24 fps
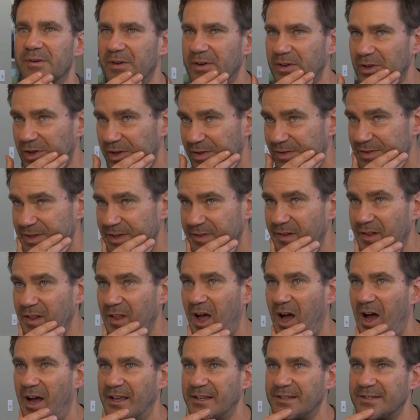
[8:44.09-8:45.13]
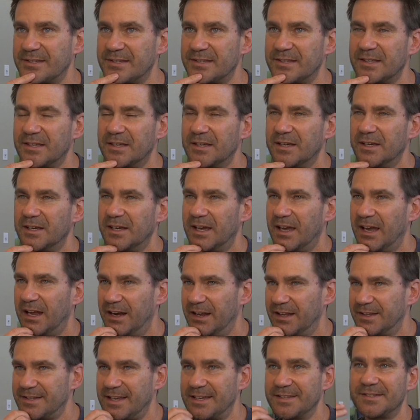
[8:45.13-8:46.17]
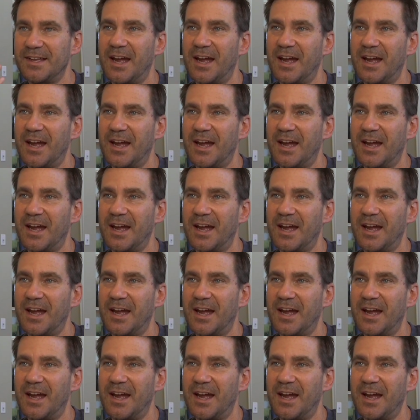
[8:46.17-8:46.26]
You can see the loss, and it says